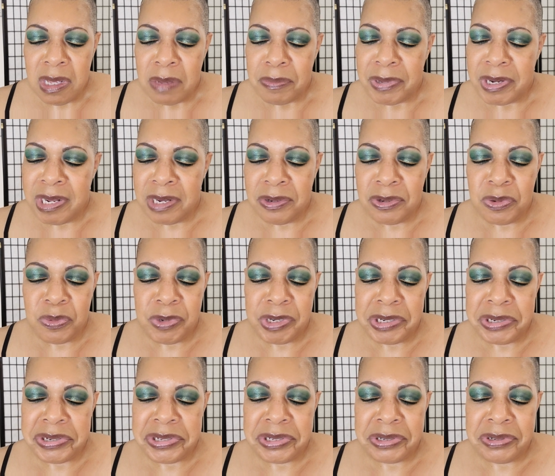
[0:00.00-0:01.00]
But I don't
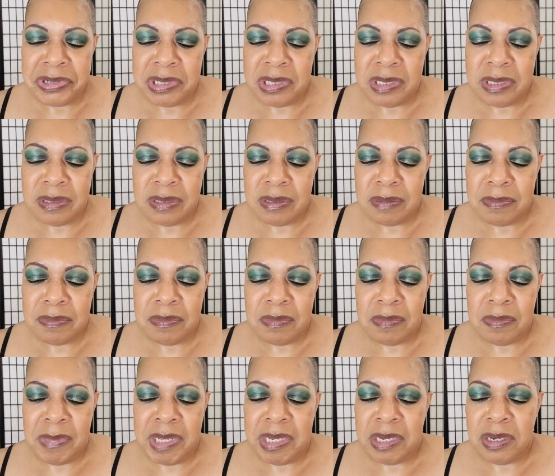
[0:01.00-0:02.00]
wear certain
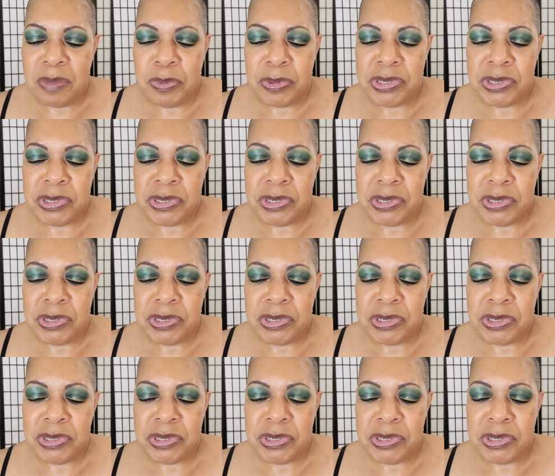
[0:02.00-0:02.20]
makeup